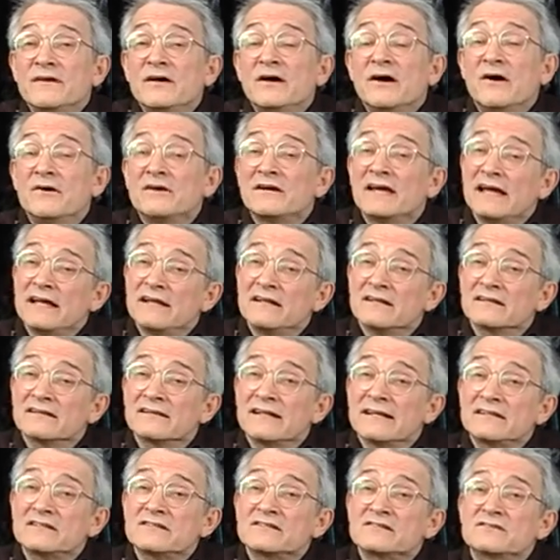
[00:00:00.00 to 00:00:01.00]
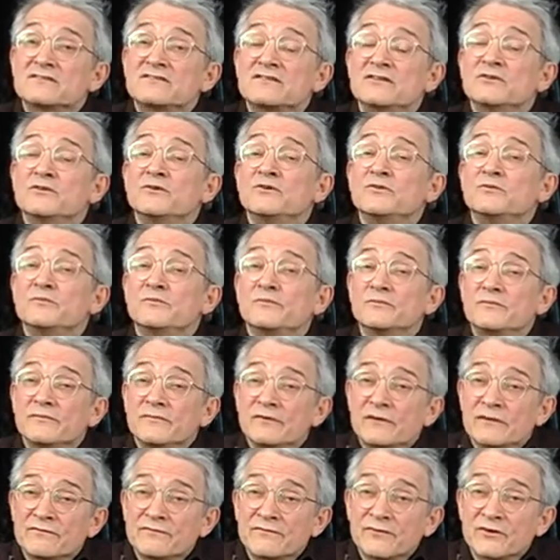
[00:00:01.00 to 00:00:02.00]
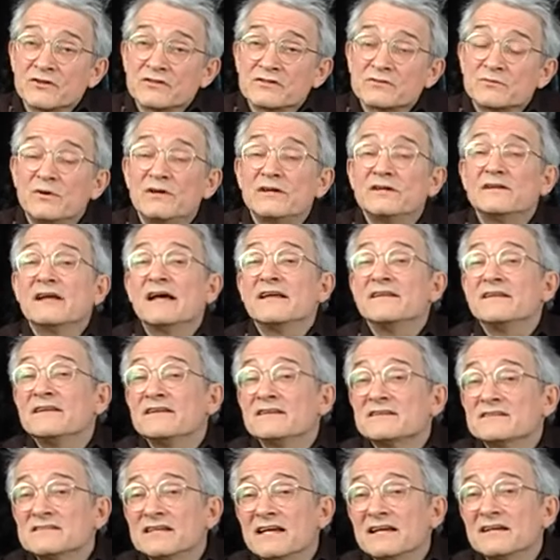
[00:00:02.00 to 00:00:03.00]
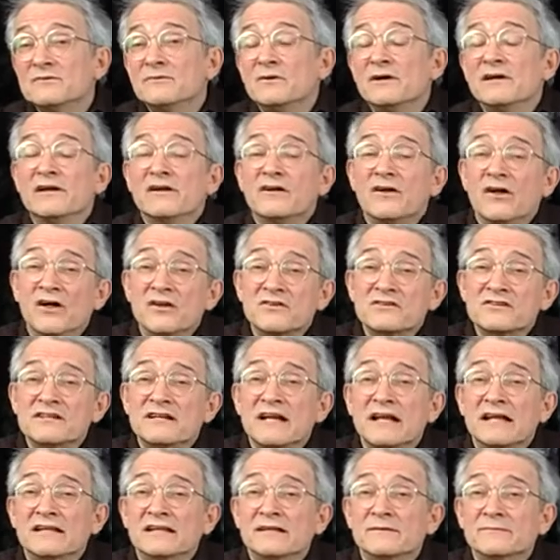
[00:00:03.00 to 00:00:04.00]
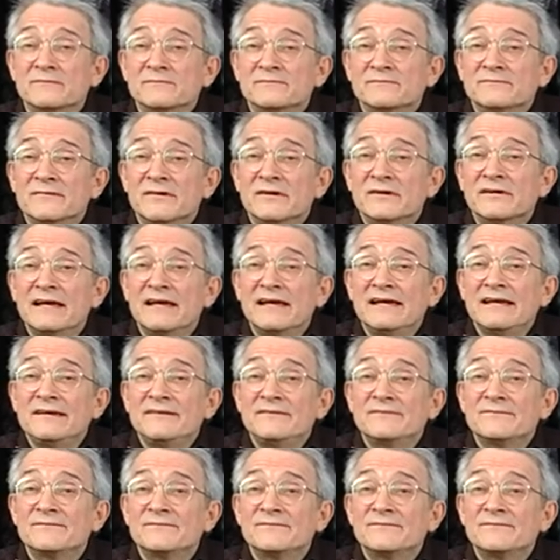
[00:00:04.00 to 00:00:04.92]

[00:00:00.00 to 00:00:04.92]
5. Okay, let's do the first one and then the second one and alternate them. Okay.